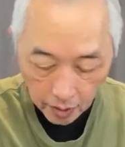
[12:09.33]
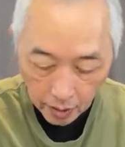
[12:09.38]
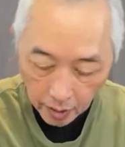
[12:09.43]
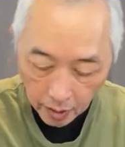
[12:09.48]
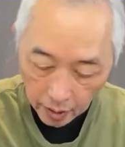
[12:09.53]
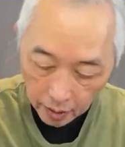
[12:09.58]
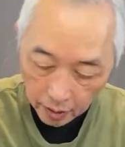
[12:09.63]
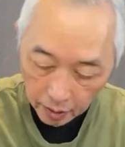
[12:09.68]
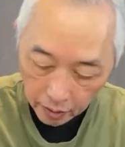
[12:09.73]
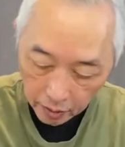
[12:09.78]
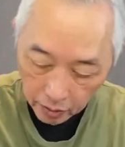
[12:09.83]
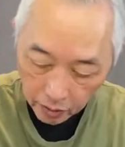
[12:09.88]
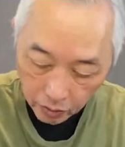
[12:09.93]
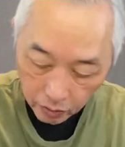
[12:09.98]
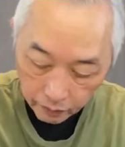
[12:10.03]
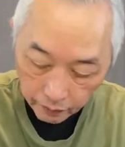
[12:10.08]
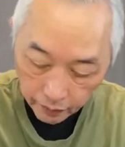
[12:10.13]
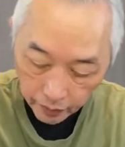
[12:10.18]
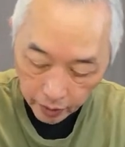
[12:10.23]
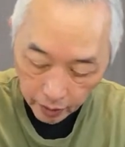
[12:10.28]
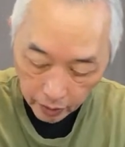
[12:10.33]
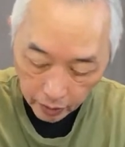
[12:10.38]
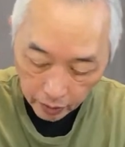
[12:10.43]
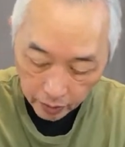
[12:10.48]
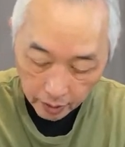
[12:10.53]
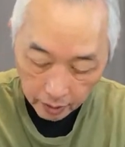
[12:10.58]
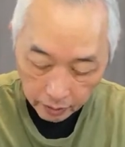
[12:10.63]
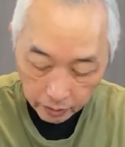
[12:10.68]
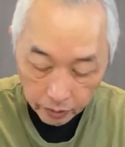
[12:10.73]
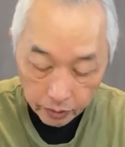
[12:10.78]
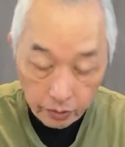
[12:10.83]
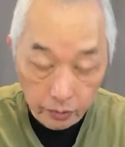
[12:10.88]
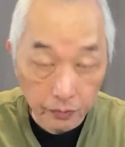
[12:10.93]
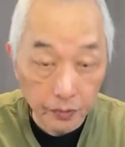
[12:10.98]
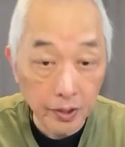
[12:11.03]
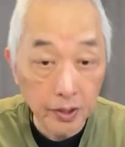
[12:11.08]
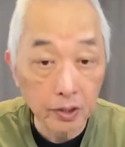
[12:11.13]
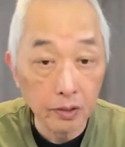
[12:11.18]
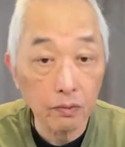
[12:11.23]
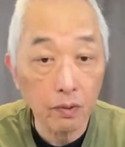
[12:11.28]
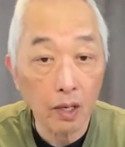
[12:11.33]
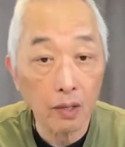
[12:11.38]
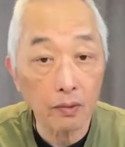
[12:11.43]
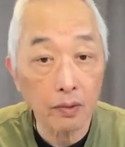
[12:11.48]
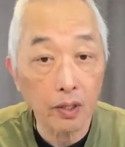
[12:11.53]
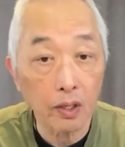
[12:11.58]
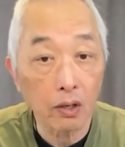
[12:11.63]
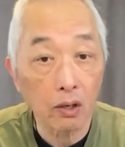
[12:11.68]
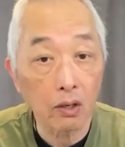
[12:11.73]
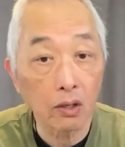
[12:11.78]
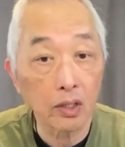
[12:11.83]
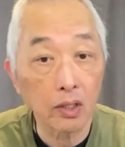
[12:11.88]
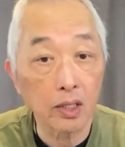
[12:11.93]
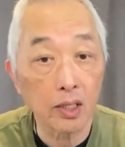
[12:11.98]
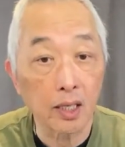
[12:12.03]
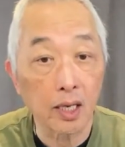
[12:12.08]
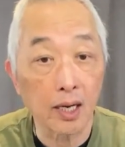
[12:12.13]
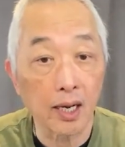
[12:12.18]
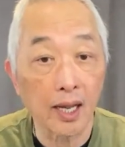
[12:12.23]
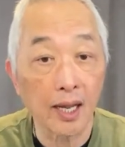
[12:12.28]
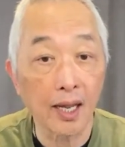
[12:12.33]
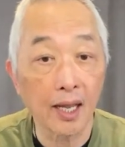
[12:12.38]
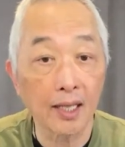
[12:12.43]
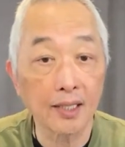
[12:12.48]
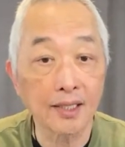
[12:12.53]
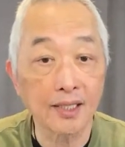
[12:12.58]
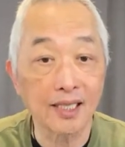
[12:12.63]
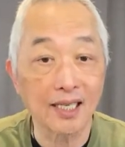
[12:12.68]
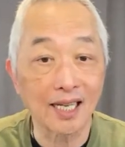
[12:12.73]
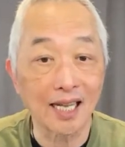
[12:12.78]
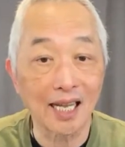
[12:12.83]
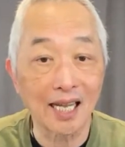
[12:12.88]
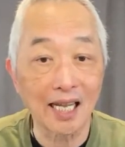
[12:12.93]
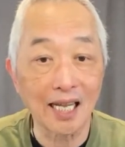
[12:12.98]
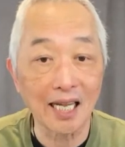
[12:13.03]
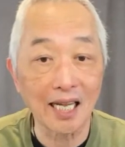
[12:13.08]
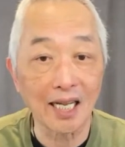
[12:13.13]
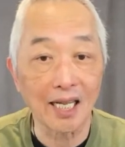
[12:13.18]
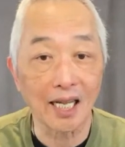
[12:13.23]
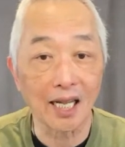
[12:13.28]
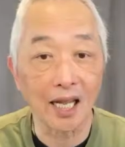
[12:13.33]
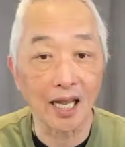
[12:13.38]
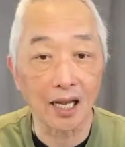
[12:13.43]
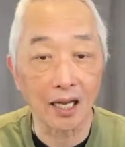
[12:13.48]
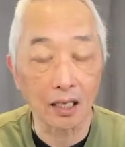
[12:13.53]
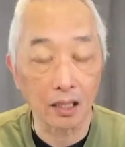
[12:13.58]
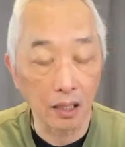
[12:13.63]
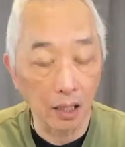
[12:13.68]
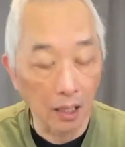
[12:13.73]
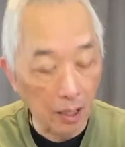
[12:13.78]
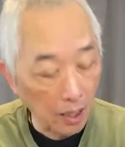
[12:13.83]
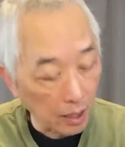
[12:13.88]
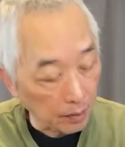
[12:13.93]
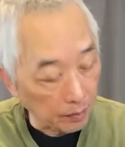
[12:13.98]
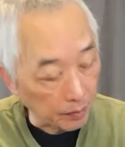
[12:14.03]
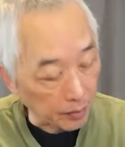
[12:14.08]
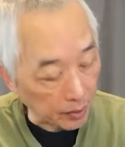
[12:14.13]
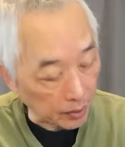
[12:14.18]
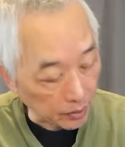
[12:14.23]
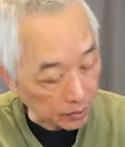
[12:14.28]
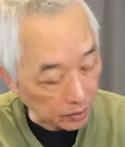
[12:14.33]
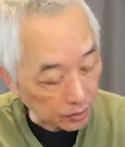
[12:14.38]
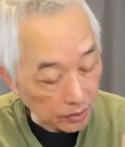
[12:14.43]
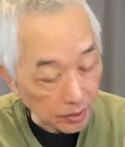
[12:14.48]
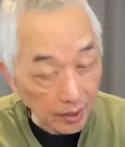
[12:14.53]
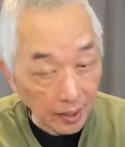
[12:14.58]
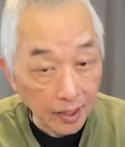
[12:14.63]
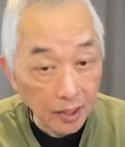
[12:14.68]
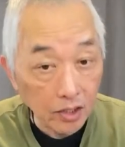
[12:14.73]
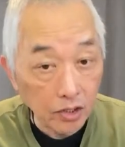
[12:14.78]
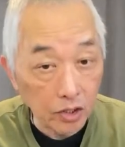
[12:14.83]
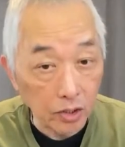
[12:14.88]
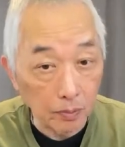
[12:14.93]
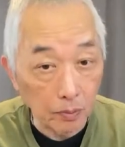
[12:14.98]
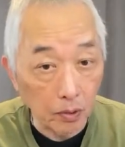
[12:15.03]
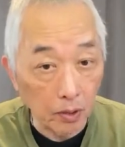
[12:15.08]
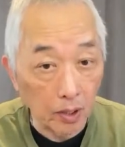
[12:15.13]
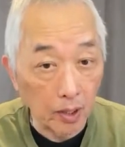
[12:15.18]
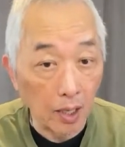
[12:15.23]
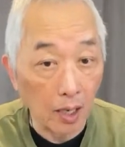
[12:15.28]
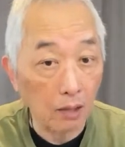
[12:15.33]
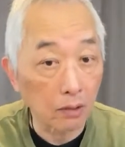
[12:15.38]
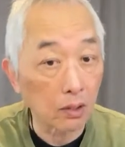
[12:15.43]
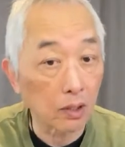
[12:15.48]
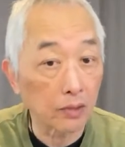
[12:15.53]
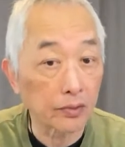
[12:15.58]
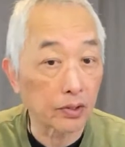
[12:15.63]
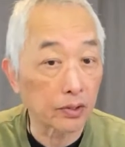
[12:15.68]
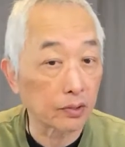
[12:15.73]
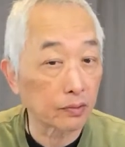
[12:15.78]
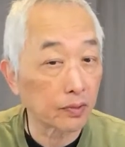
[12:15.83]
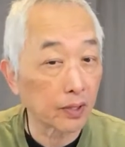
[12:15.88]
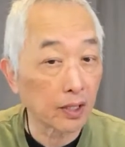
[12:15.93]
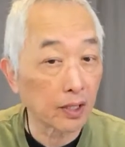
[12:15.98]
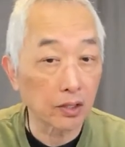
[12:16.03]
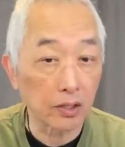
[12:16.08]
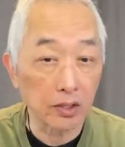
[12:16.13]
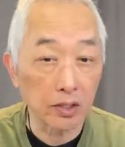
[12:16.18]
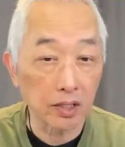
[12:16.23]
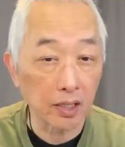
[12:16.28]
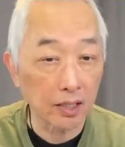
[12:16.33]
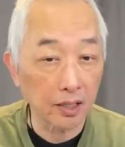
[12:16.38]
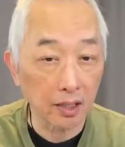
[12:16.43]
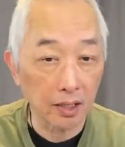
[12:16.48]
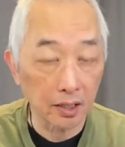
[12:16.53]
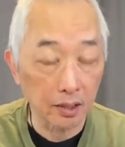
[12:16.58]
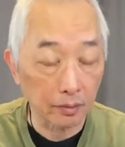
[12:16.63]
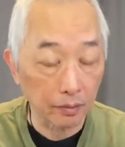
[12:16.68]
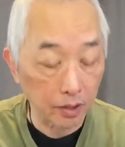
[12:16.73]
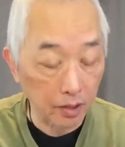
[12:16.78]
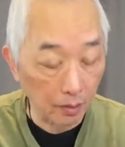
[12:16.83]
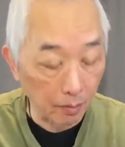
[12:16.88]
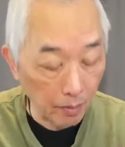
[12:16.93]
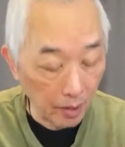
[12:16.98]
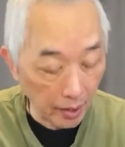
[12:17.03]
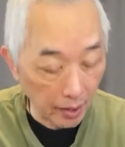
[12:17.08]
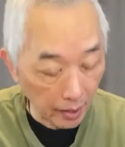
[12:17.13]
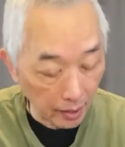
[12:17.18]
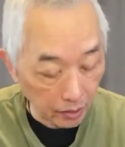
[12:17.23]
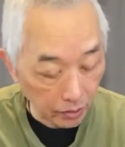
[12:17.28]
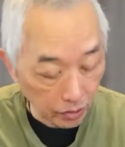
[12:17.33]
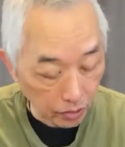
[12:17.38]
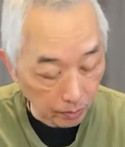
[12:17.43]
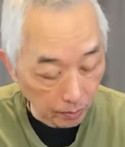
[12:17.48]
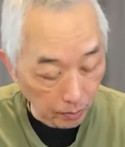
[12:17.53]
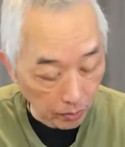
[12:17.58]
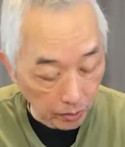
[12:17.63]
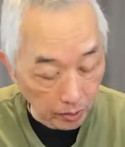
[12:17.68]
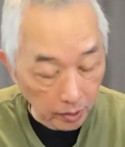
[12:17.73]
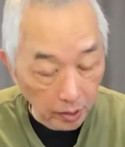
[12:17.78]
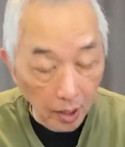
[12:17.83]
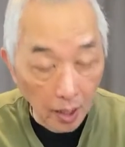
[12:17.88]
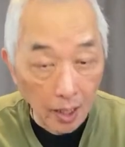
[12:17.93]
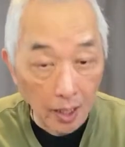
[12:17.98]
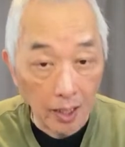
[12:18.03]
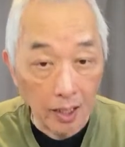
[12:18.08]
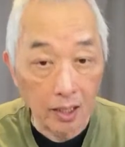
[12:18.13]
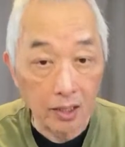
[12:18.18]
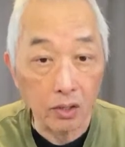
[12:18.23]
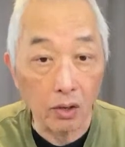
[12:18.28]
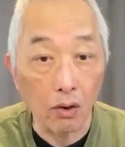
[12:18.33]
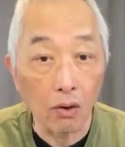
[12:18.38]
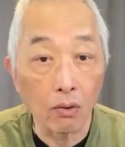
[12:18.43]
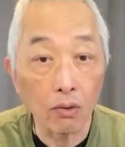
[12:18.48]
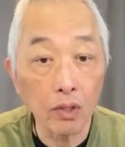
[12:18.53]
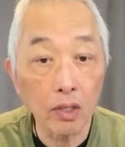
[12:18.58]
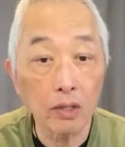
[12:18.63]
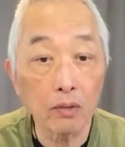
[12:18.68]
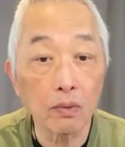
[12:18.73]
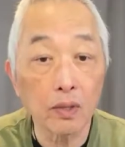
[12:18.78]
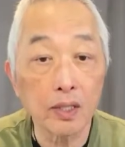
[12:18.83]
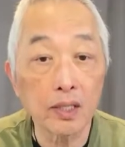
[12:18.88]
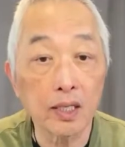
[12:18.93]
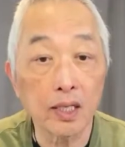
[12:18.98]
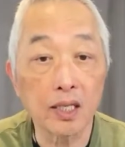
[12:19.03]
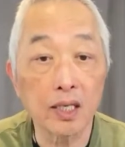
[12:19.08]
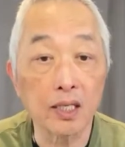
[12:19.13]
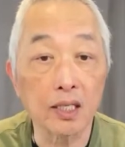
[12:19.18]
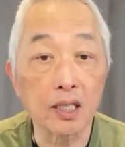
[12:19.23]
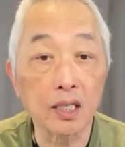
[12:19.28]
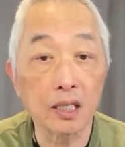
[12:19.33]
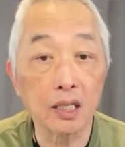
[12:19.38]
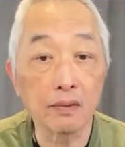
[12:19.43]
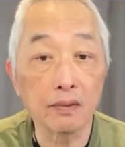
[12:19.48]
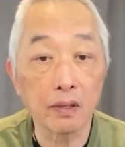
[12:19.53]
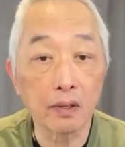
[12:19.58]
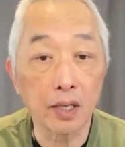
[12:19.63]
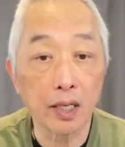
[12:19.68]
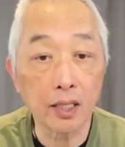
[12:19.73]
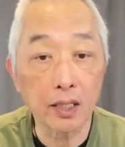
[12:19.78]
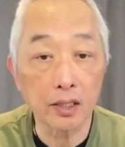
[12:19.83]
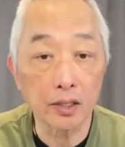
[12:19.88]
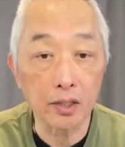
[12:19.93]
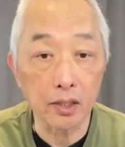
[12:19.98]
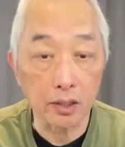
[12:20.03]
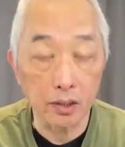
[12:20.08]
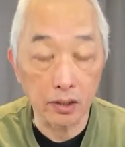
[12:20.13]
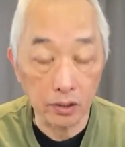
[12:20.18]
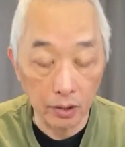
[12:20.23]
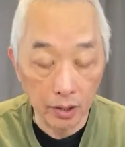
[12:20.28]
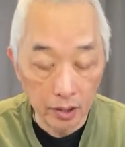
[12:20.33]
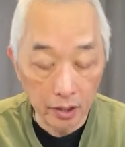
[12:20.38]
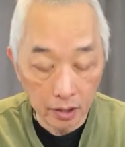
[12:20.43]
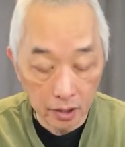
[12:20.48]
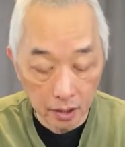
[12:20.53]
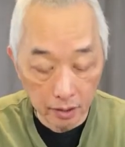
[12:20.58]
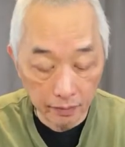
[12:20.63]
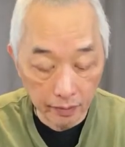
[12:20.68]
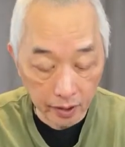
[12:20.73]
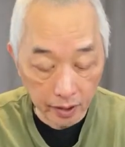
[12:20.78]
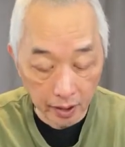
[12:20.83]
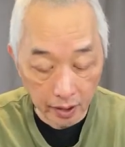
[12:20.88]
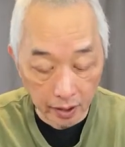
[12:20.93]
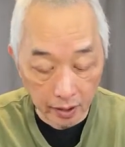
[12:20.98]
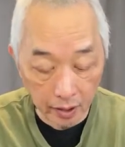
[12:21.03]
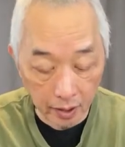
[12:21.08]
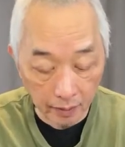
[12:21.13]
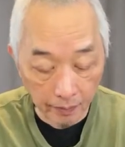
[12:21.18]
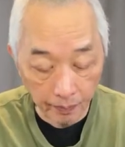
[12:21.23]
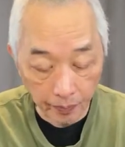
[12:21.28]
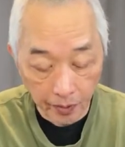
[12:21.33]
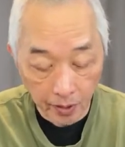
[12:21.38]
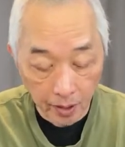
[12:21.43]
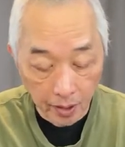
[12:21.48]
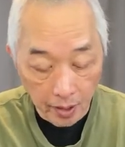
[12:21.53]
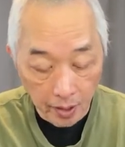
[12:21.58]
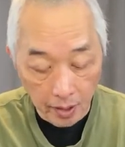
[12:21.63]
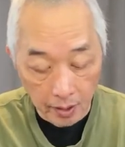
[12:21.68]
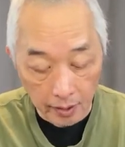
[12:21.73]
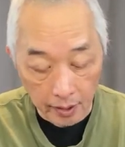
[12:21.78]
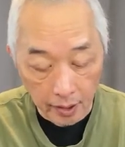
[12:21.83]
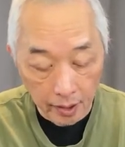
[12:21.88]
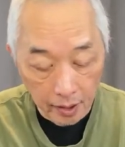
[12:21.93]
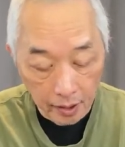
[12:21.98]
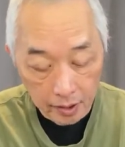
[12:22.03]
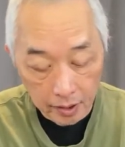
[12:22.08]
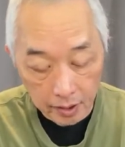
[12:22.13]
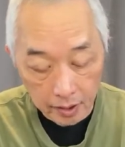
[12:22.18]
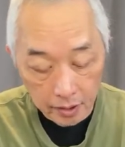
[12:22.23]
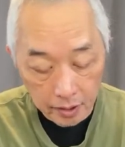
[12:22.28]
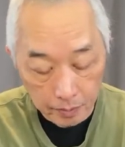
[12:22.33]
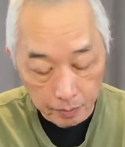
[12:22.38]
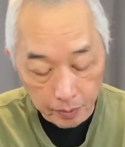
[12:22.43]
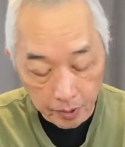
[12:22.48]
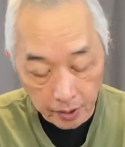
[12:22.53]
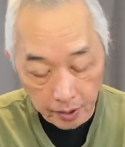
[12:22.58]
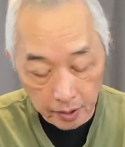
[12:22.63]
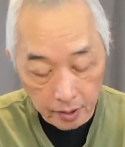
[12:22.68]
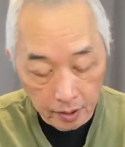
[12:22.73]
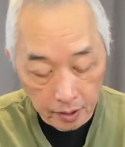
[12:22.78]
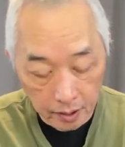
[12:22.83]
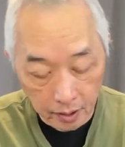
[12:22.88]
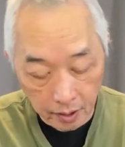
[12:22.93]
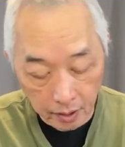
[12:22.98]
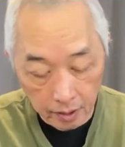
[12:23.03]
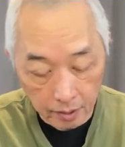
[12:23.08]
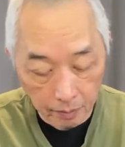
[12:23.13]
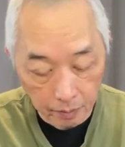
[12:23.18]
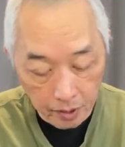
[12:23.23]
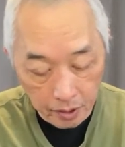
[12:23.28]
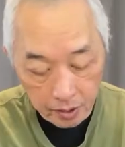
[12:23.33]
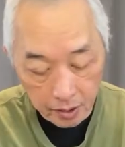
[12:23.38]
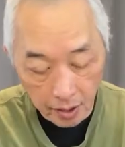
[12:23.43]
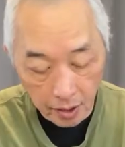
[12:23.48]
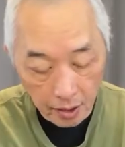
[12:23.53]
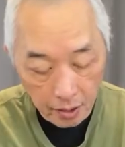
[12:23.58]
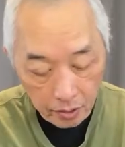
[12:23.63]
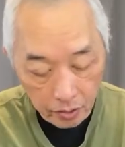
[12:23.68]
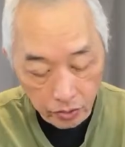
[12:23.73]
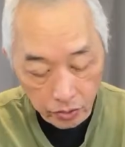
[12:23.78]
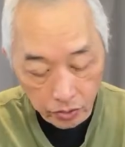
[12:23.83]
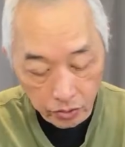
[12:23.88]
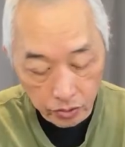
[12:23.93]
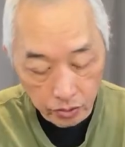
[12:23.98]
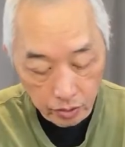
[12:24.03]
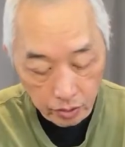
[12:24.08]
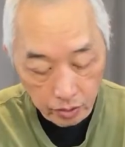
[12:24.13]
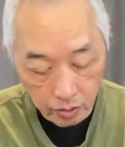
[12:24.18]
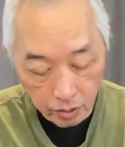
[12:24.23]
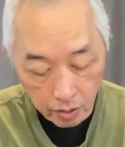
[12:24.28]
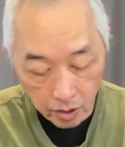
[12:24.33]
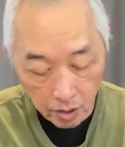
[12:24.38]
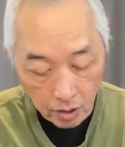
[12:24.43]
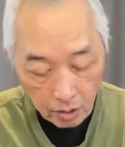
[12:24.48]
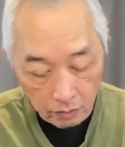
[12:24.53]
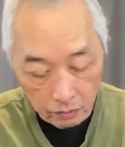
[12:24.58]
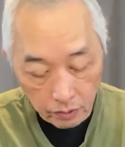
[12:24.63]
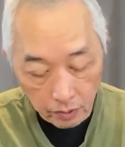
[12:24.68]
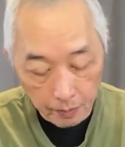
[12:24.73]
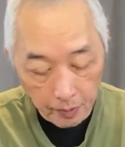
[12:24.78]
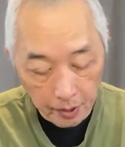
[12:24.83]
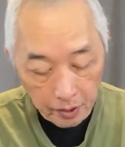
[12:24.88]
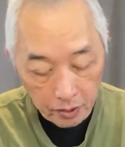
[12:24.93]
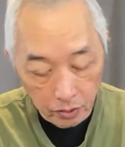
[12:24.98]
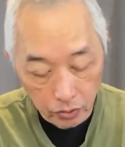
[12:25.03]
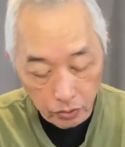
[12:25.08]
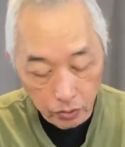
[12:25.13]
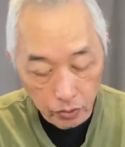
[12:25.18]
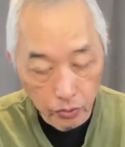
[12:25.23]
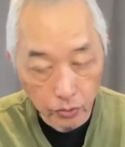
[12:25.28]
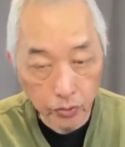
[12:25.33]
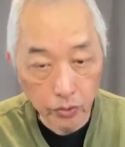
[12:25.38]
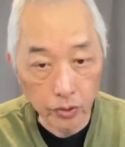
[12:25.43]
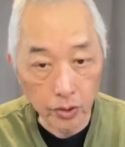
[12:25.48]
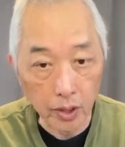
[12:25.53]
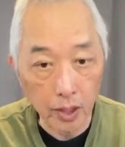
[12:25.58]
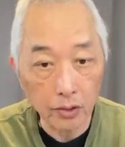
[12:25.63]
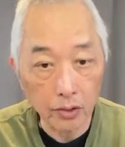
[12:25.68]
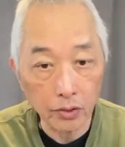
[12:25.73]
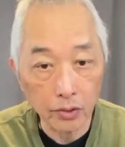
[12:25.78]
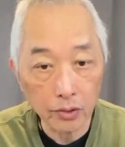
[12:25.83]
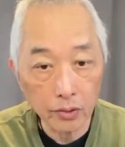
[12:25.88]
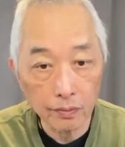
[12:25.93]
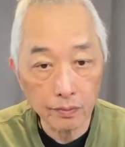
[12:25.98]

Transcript: and then over here. Now, there's a reason why we call it our hands a healing hand, because this energy point, out of the 360 some odd energy point, it's the only one that can give our energy. So let's give it a nice big massage, rubbing the 2 together.